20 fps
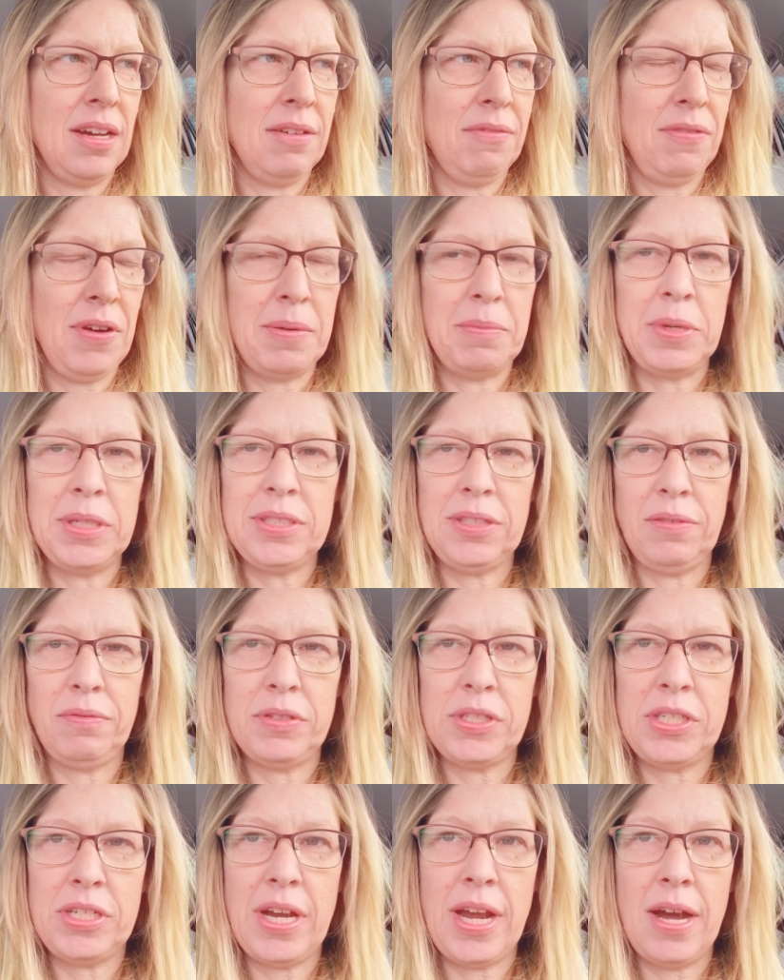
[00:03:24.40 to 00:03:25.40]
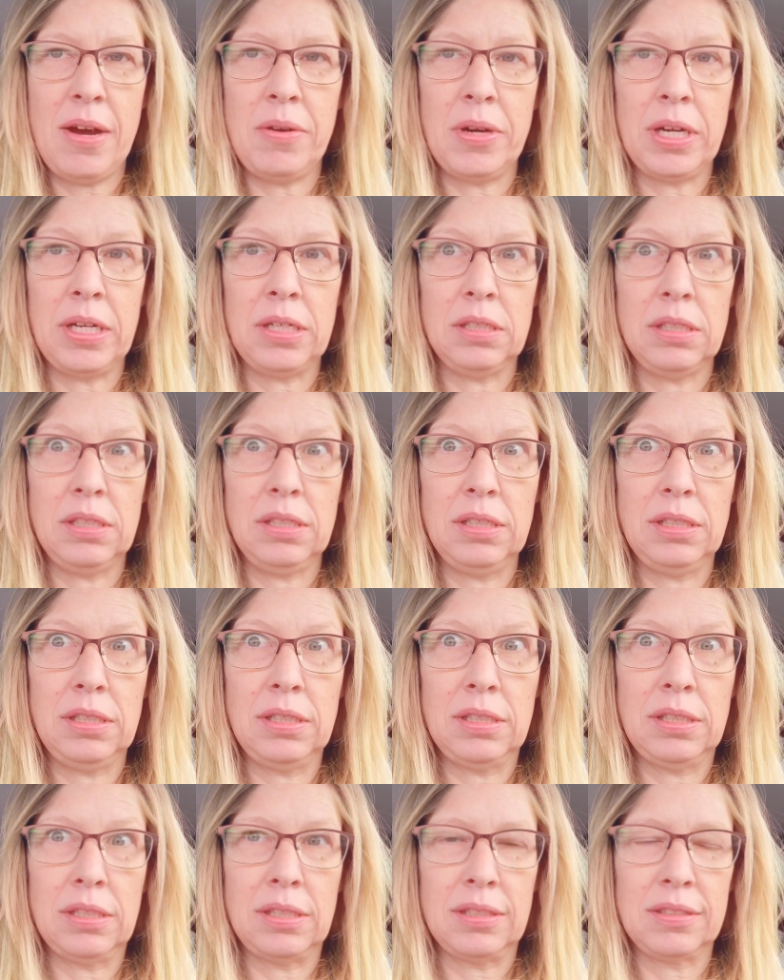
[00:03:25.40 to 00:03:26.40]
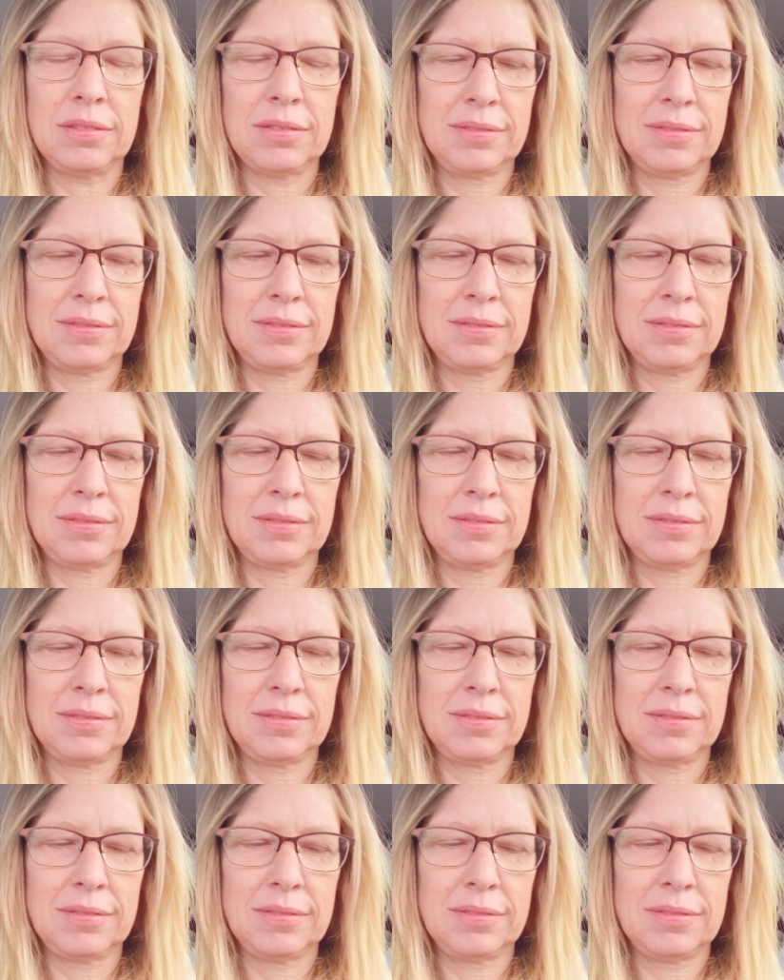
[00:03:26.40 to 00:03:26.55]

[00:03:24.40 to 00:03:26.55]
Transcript: find myself a shower. All